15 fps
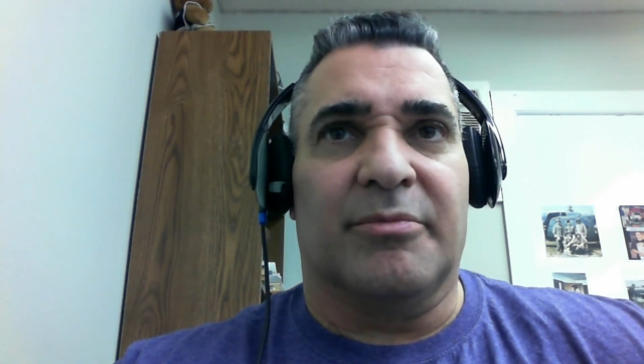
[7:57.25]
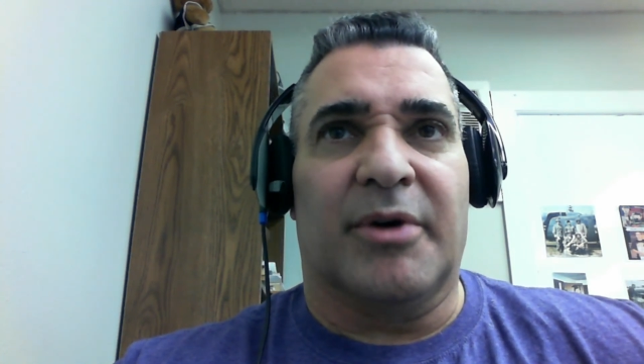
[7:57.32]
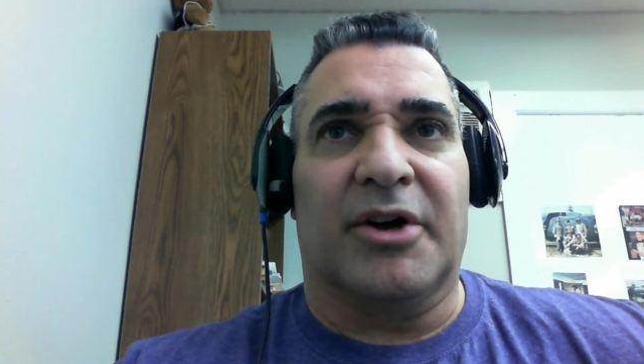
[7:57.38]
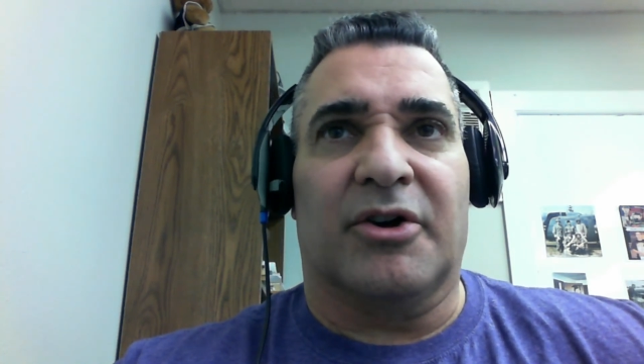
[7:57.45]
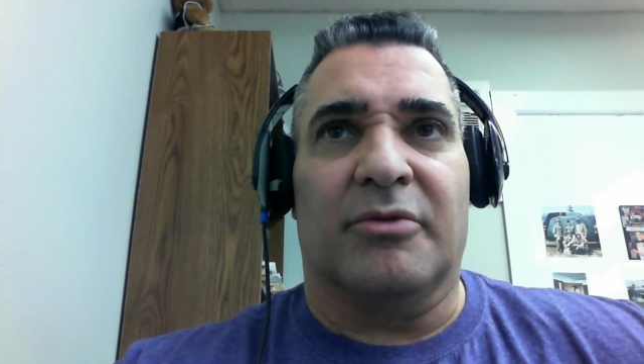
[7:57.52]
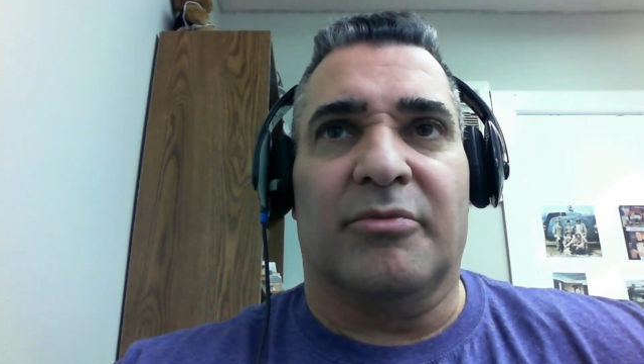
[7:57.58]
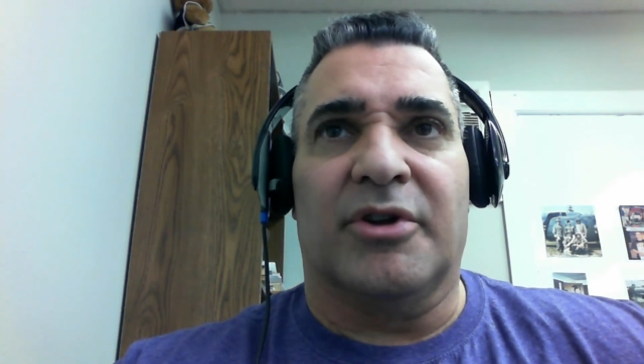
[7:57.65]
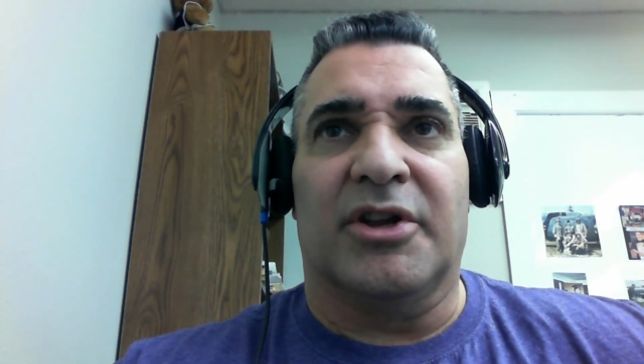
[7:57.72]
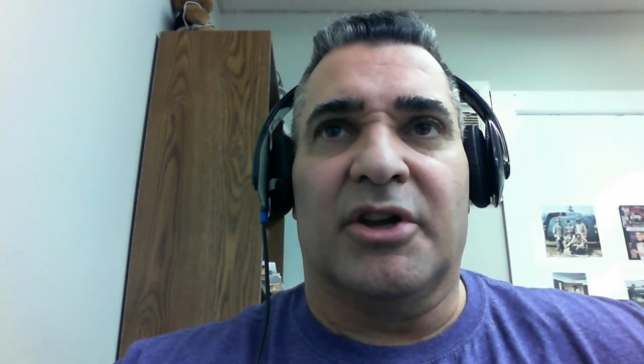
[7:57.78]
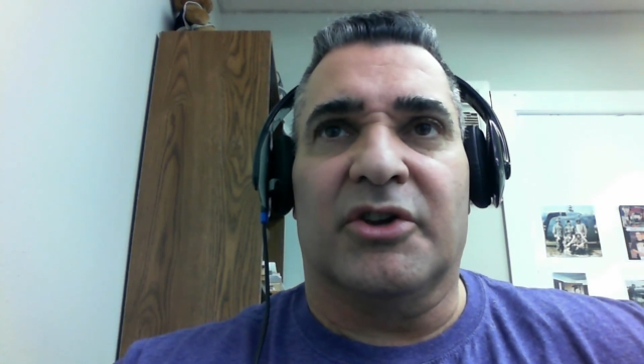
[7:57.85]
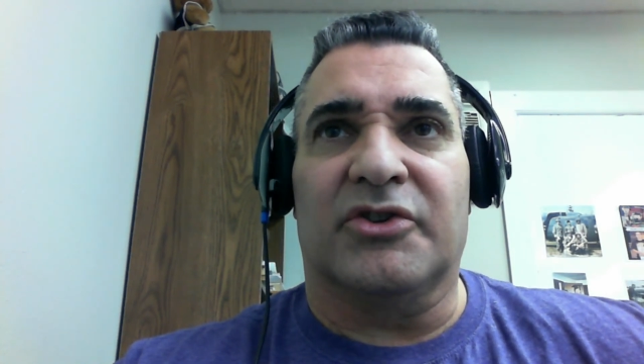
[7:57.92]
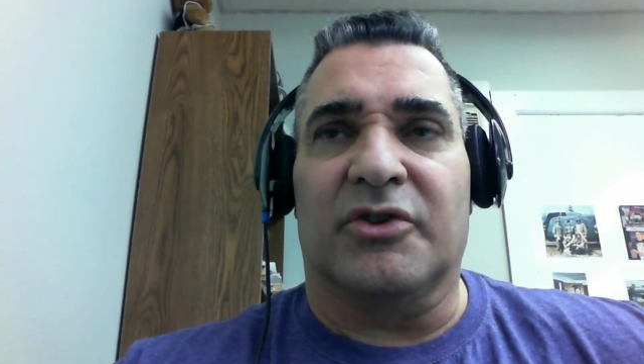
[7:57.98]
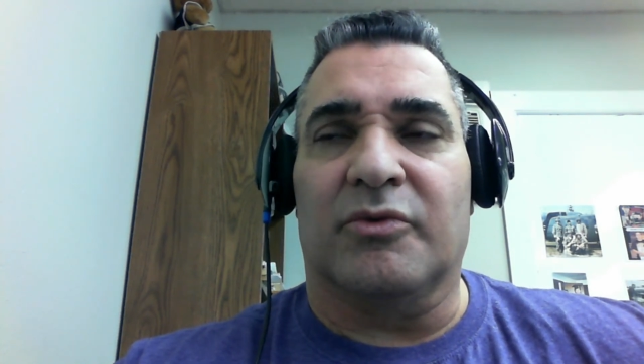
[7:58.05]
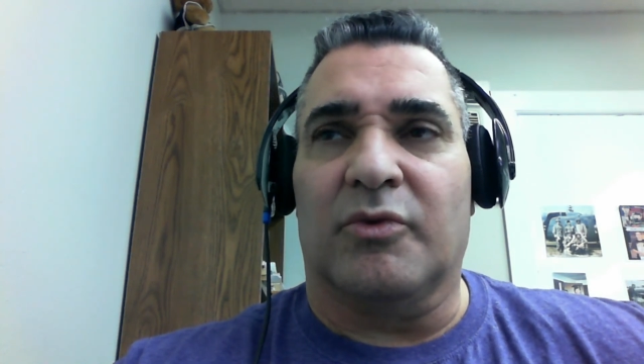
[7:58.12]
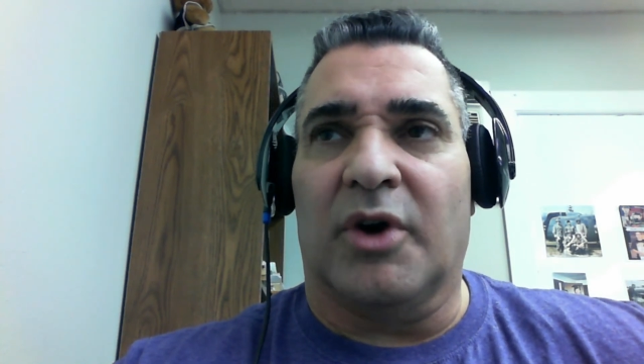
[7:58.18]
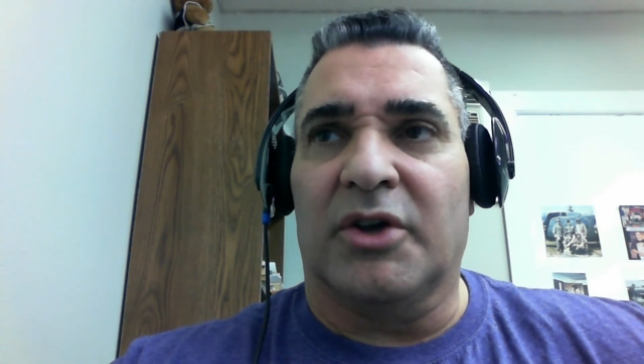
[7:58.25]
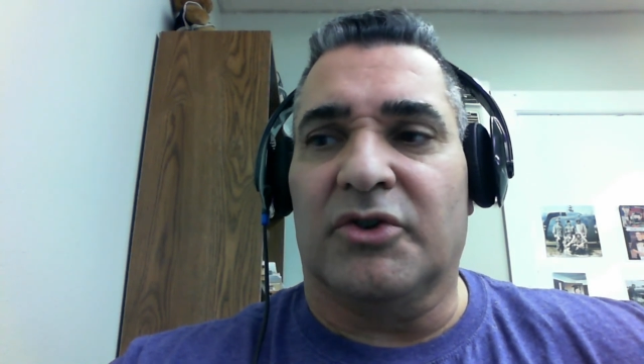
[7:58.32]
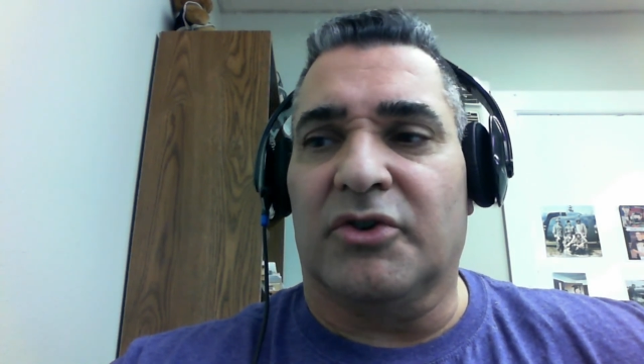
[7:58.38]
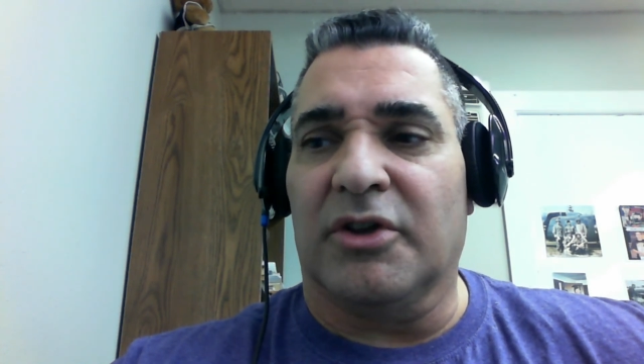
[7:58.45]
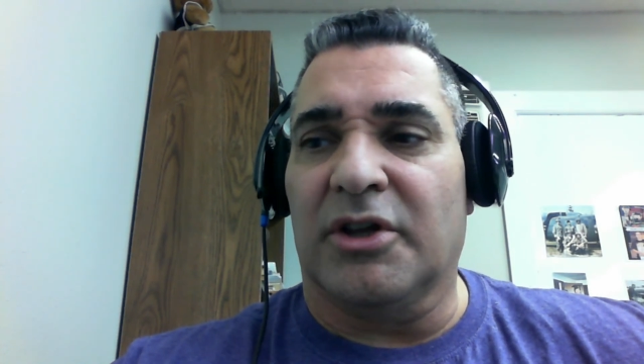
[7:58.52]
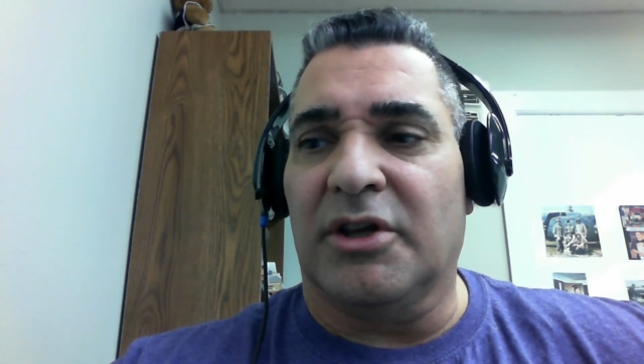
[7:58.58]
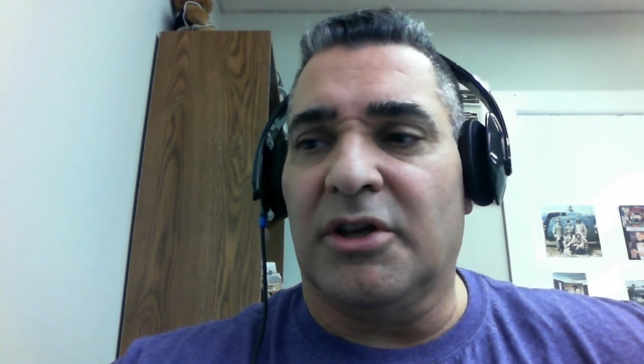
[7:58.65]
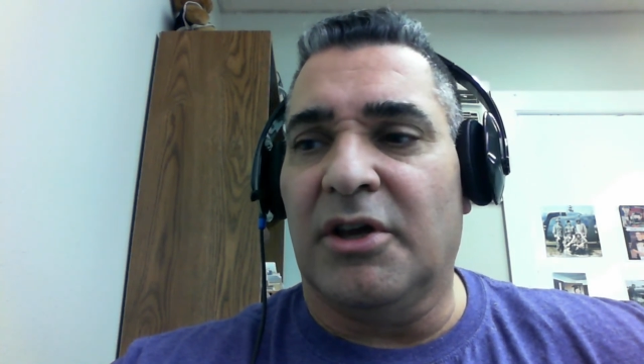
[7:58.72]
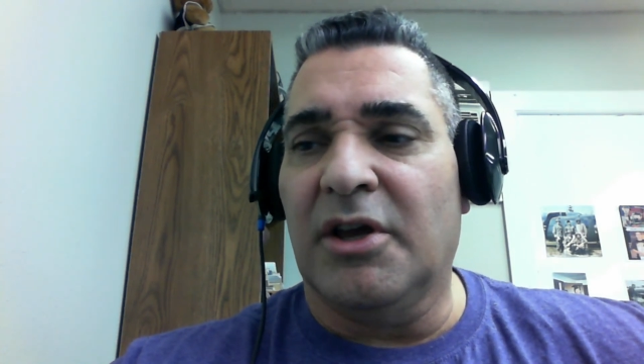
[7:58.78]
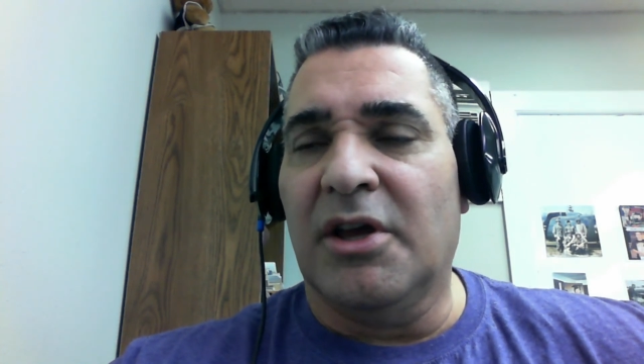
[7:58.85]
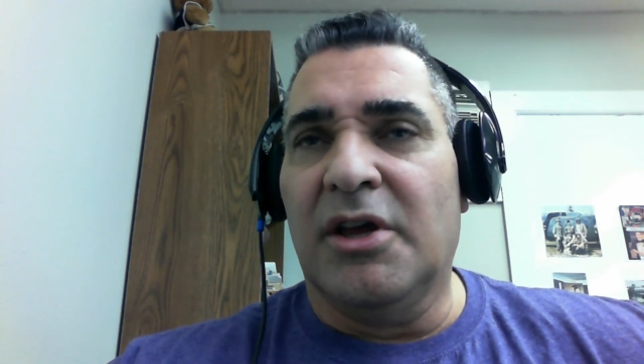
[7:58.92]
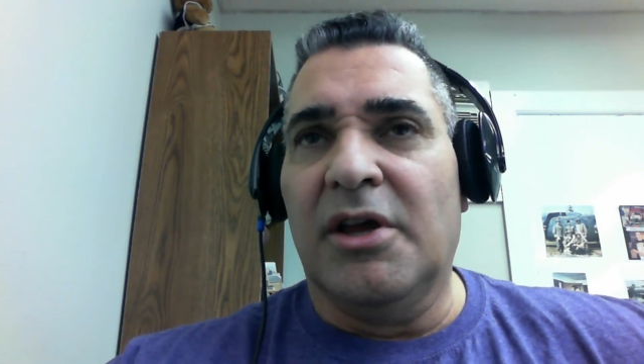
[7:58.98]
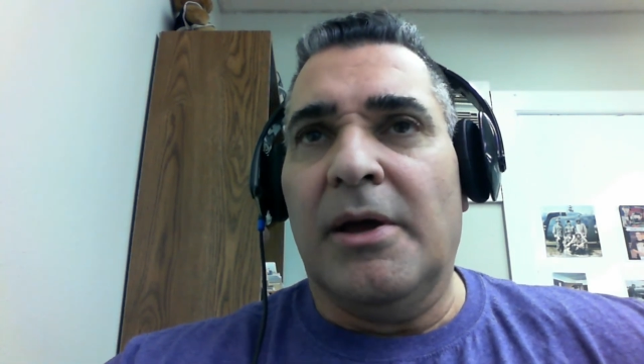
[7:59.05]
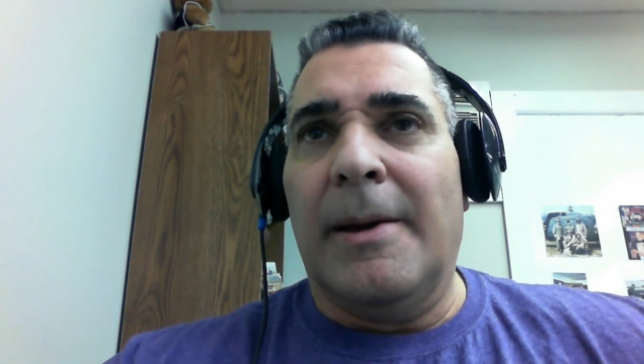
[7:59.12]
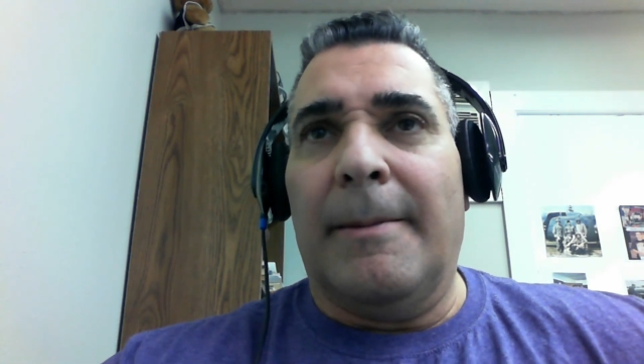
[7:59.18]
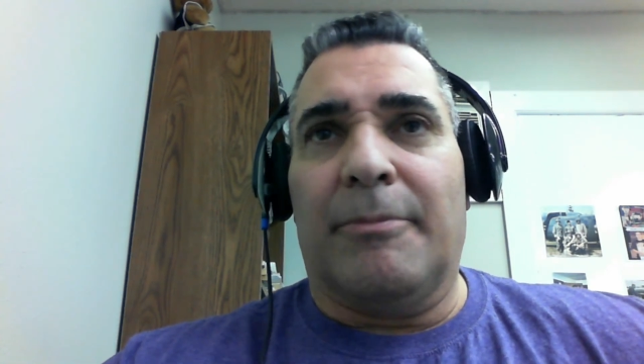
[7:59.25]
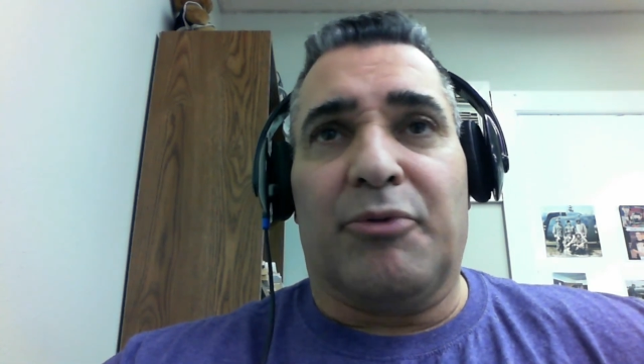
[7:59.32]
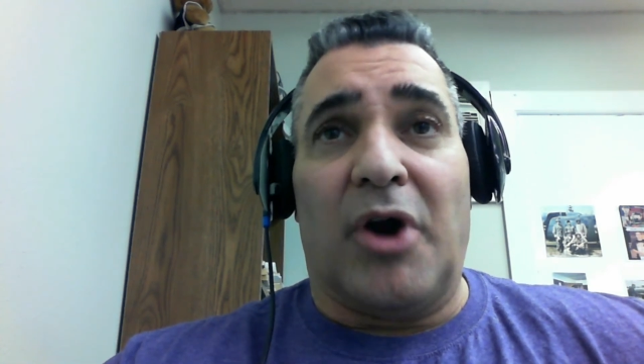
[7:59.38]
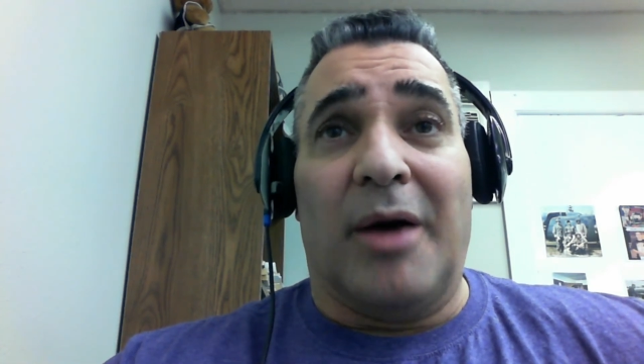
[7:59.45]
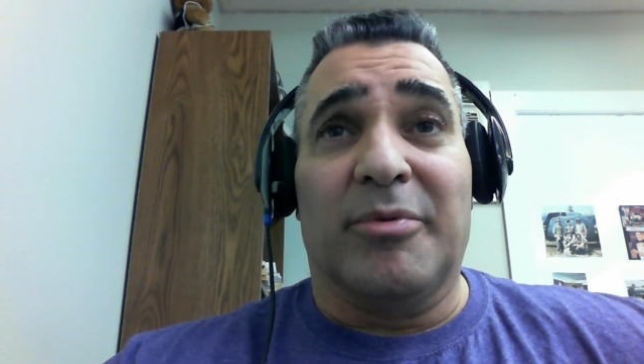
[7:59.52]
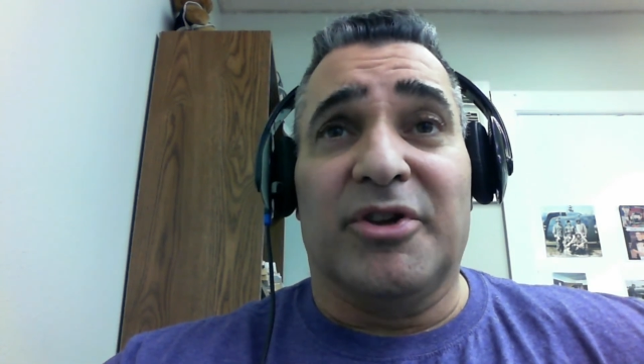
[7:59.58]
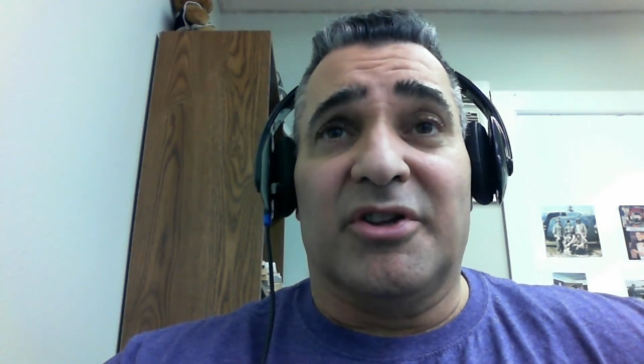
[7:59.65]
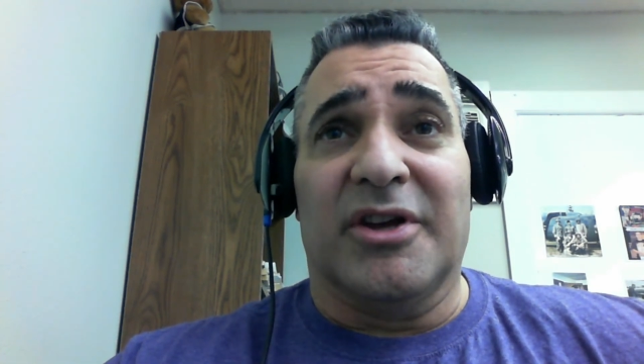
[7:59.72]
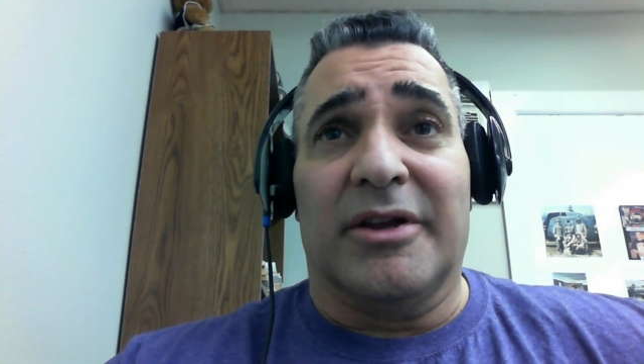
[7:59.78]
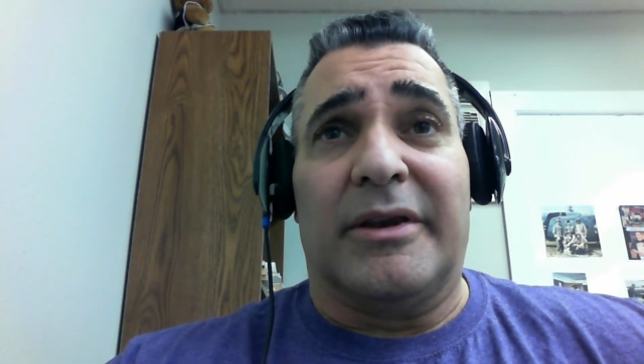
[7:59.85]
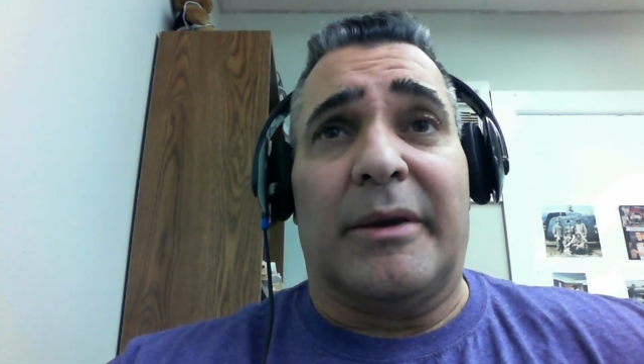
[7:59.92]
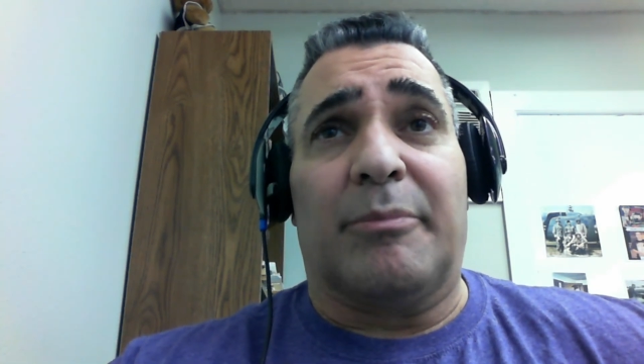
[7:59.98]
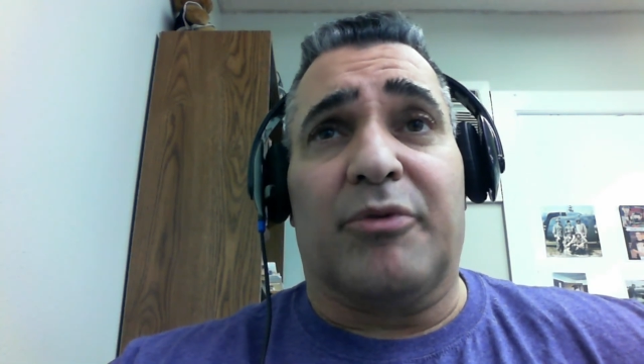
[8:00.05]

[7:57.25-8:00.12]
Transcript: about Arminius and Wesley, probably didn't.